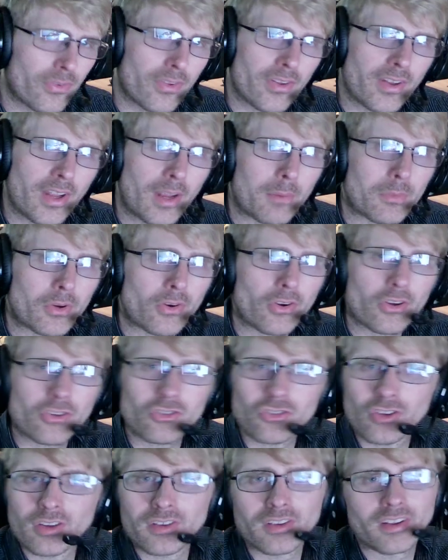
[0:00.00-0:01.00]
the name
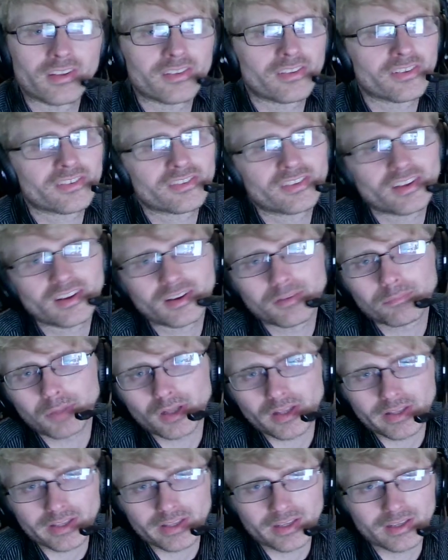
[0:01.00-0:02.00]
Christian that just didn't
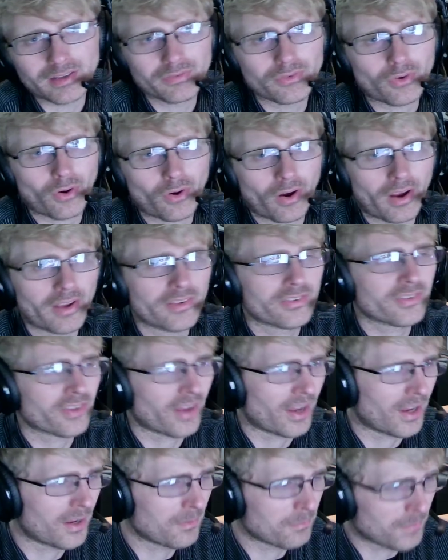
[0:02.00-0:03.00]
believe Christ
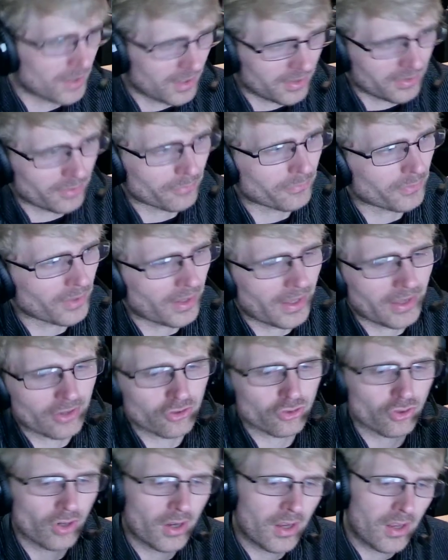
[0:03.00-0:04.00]
came in the
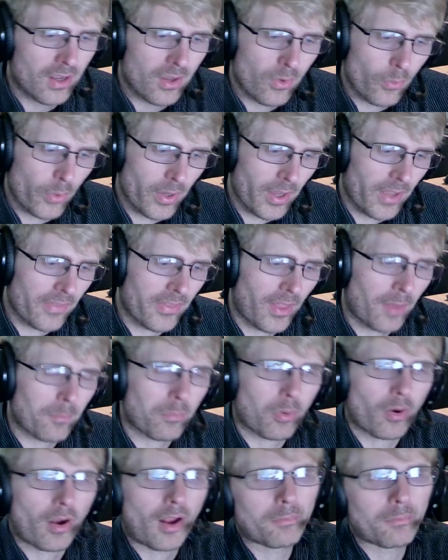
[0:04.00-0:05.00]
flesh. We had that
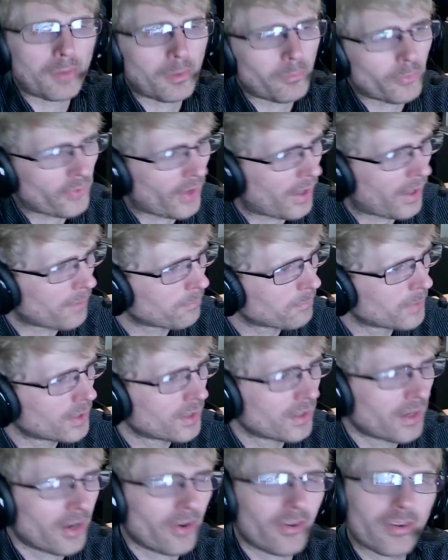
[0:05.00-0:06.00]
problem. We've had
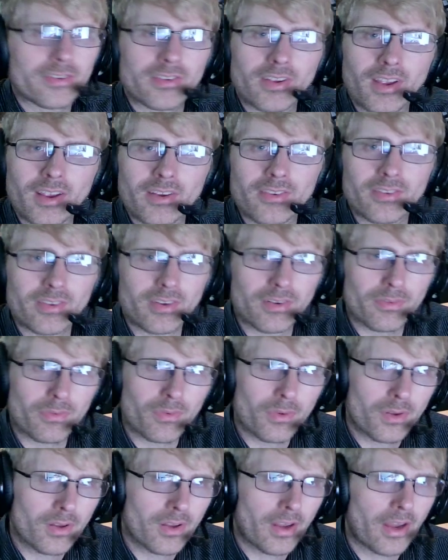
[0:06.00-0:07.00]
many heretics that
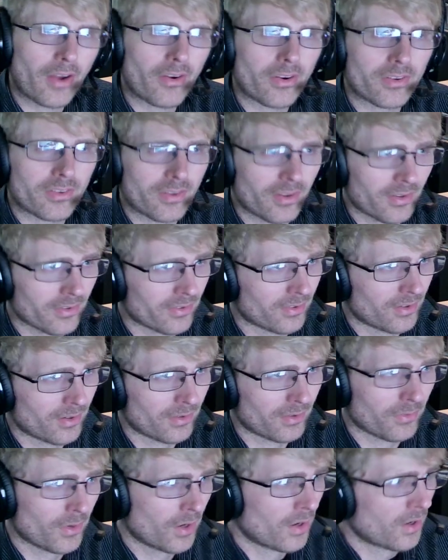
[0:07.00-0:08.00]

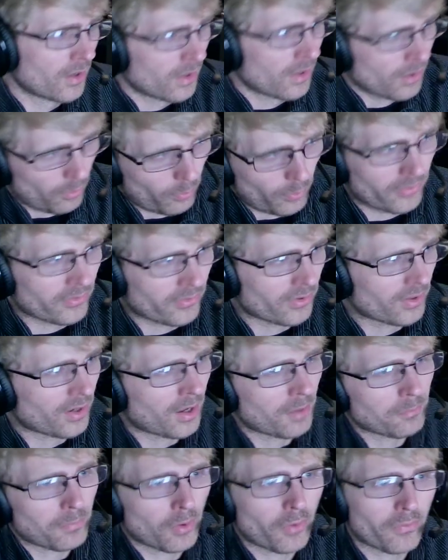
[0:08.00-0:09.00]
have risen
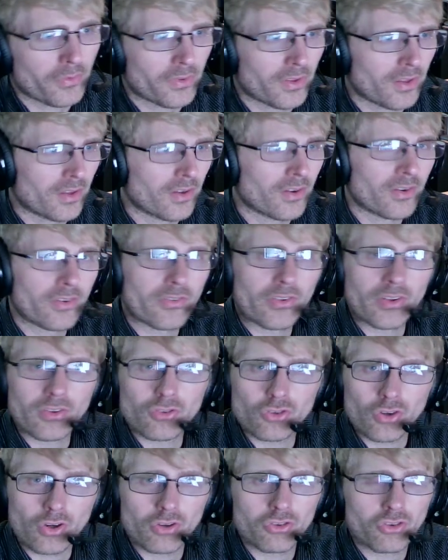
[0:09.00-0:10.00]
up over the years in
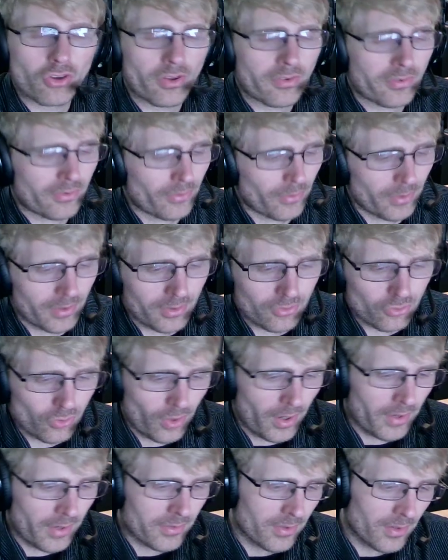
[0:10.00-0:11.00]
church history and
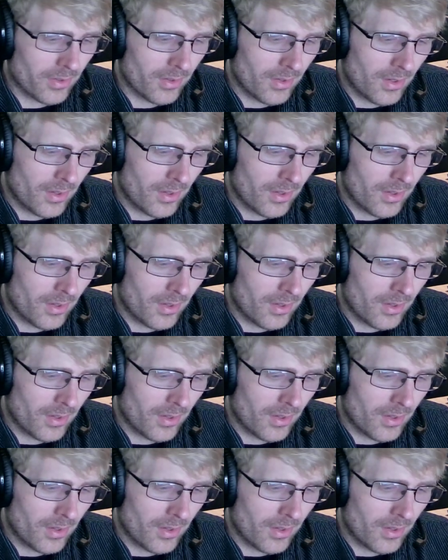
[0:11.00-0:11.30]
tried to,